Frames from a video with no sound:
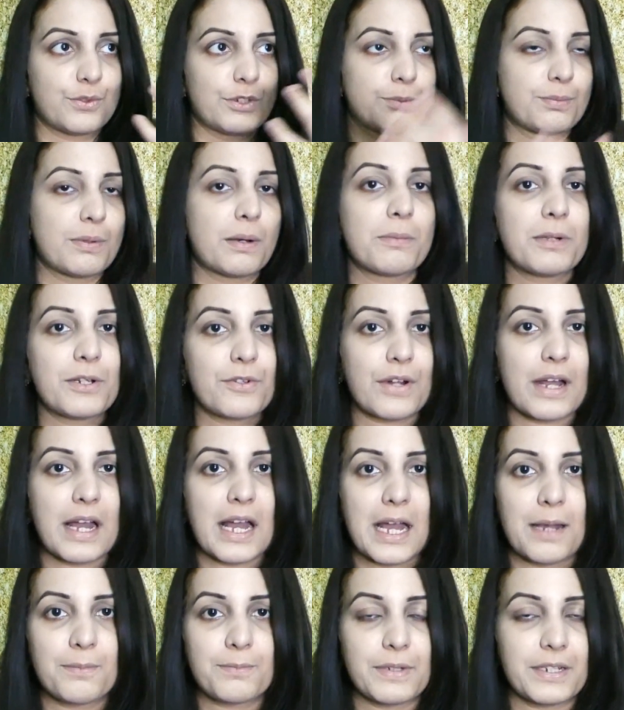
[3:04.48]
was bubble
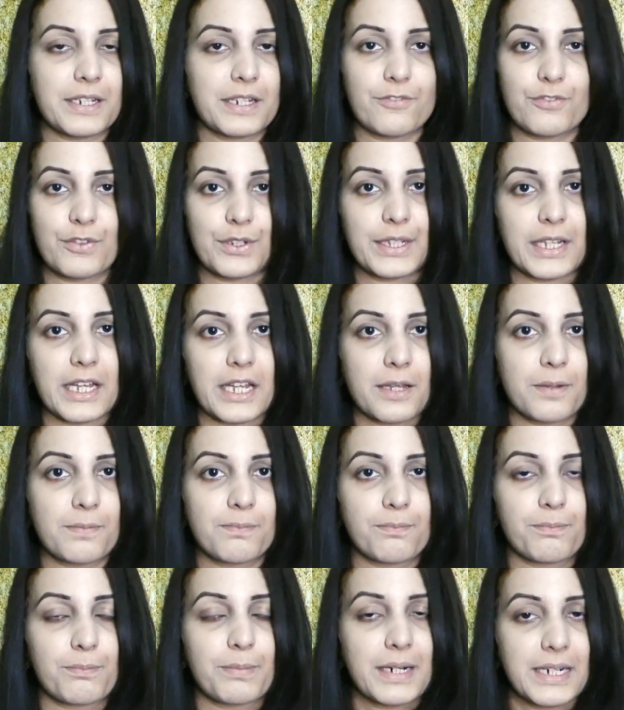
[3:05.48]
wrapped and
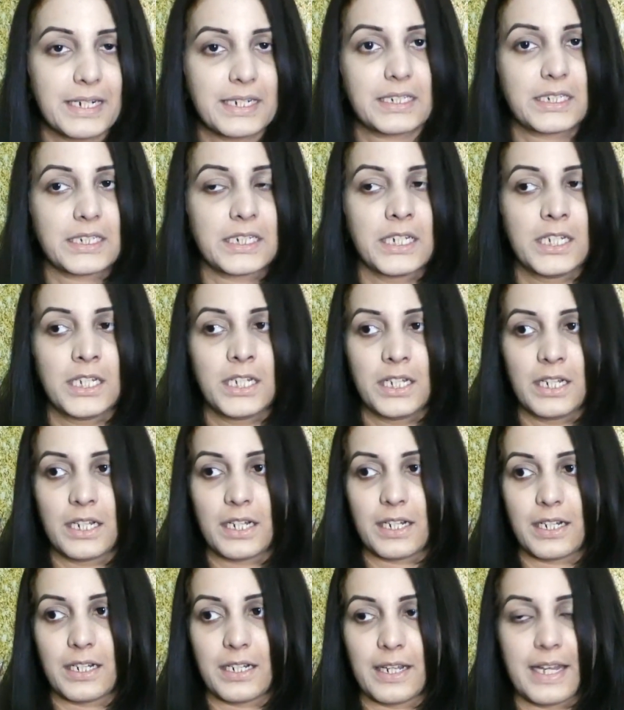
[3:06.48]
everything, but
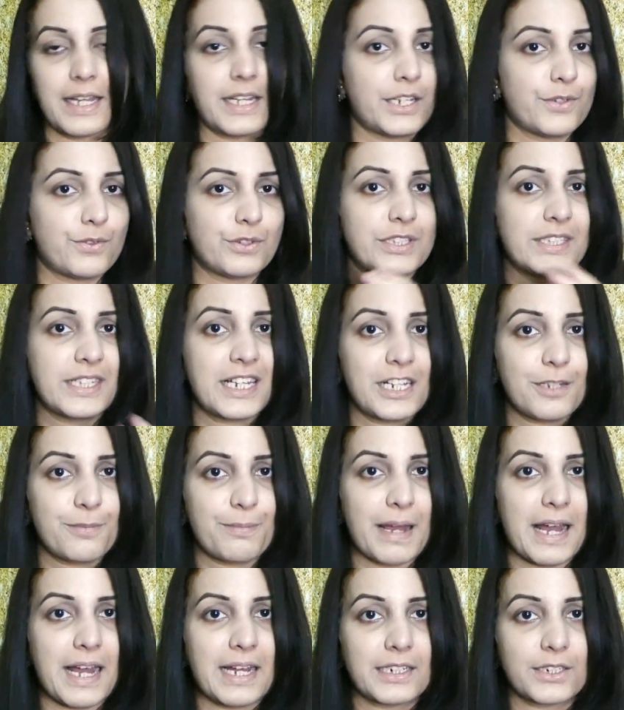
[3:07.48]
and it was seal
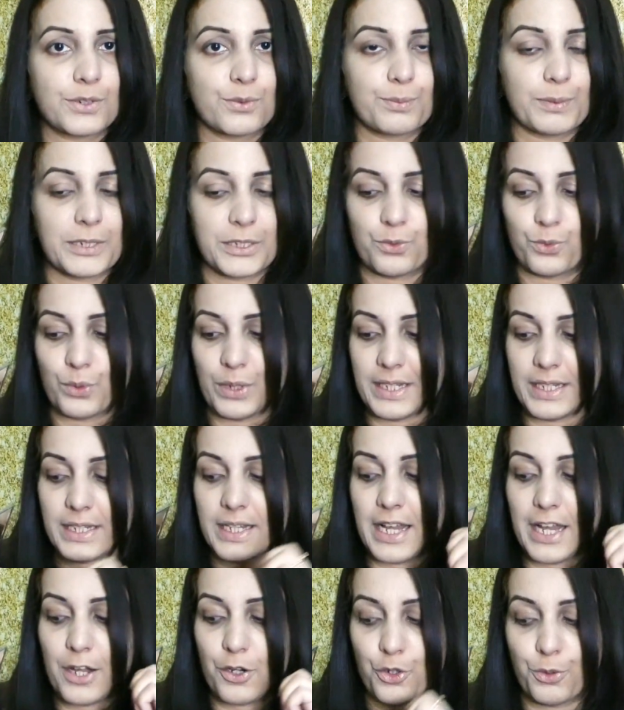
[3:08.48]
packed, but when
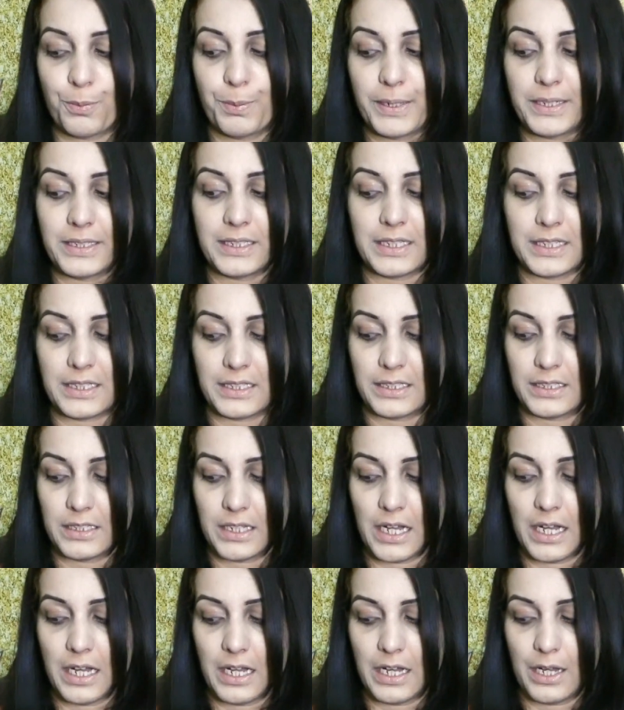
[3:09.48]
I opened it,
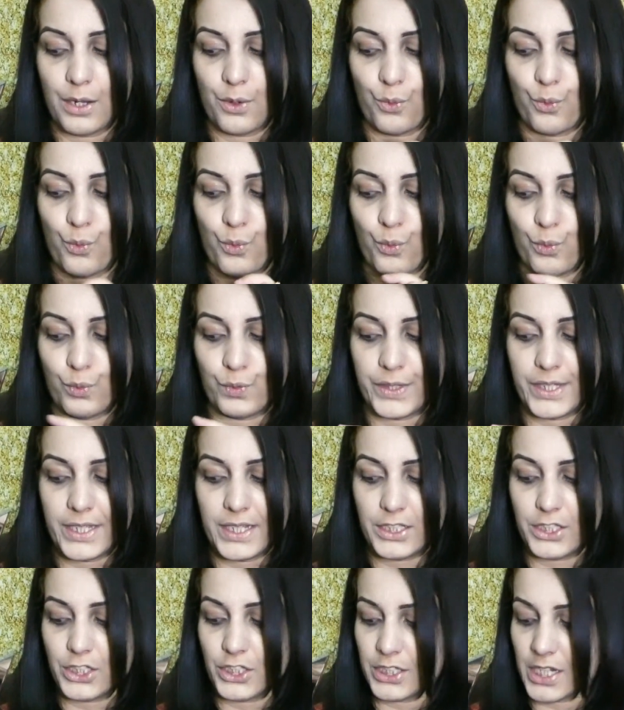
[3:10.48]

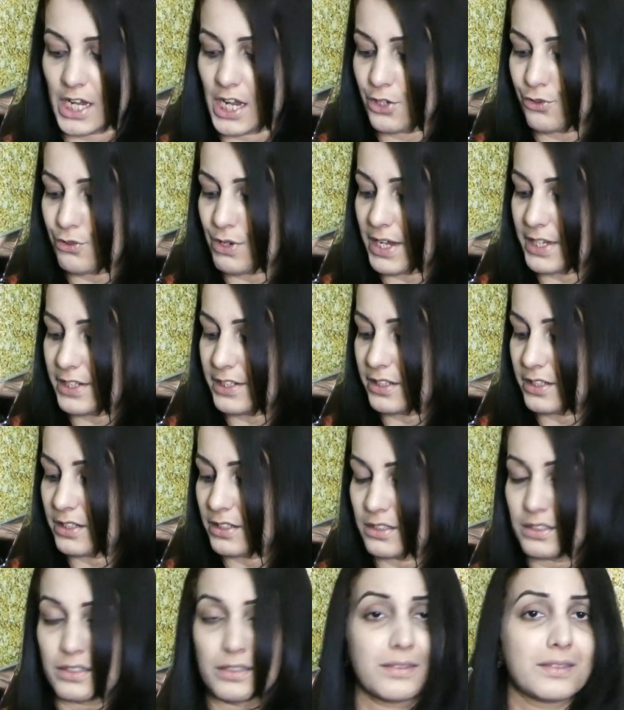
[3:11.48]
this shade right
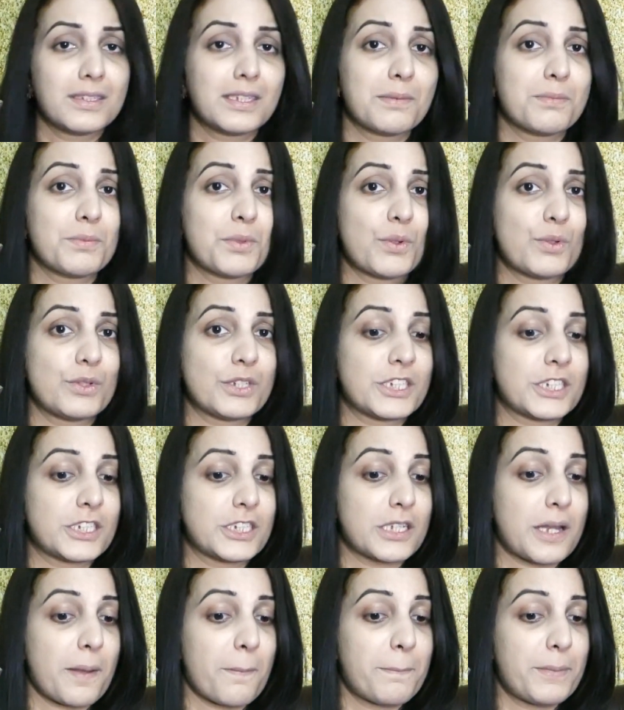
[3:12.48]
here, the
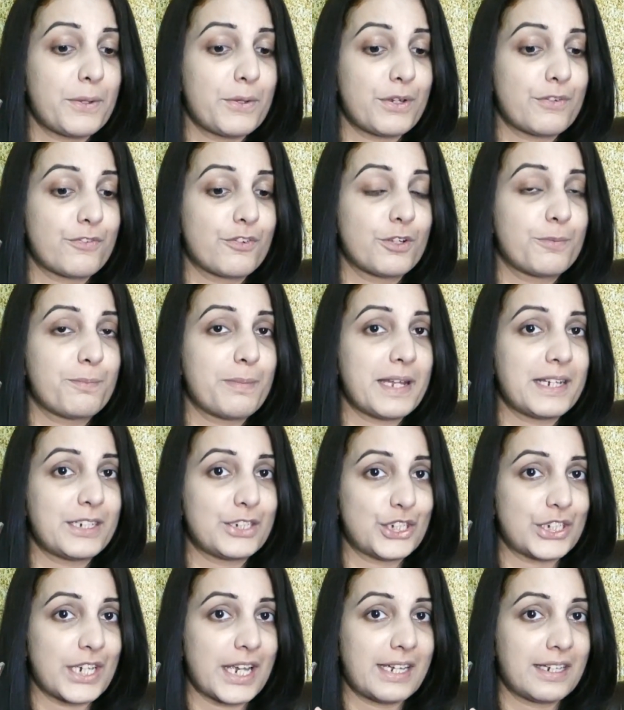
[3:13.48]
most beautiful pink
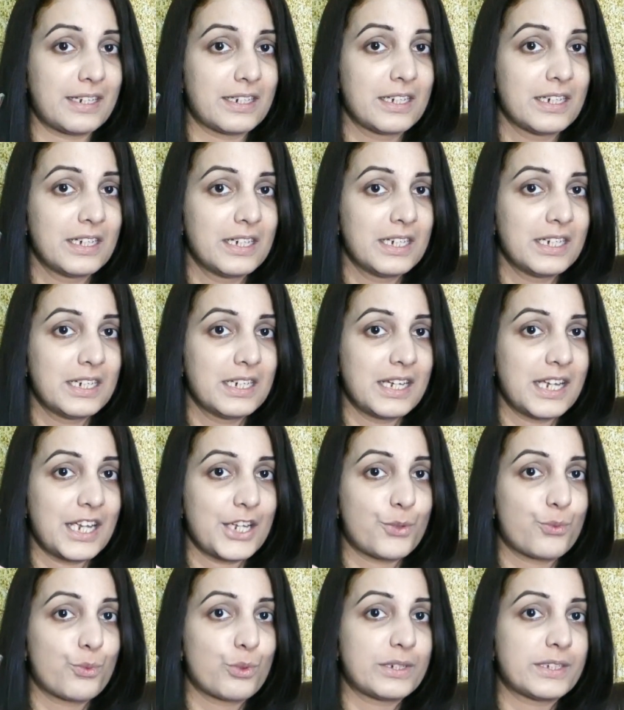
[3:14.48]
shade,
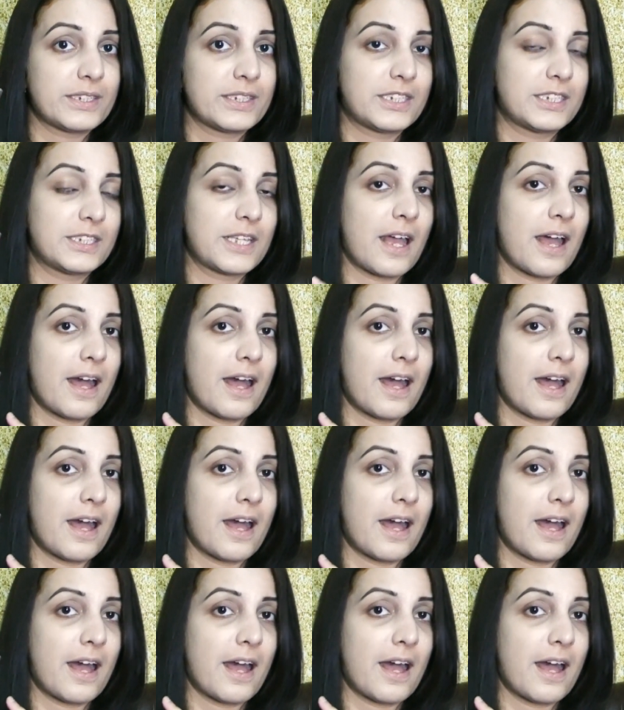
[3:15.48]
it was